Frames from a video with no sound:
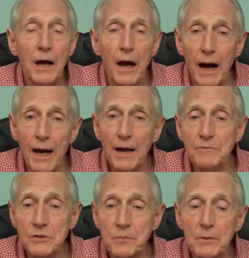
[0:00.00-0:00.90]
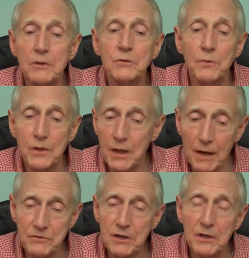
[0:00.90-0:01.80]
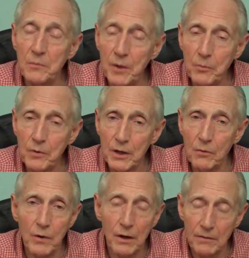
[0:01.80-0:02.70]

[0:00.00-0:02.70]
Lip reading: I have experience with it, and I've seen the people get well.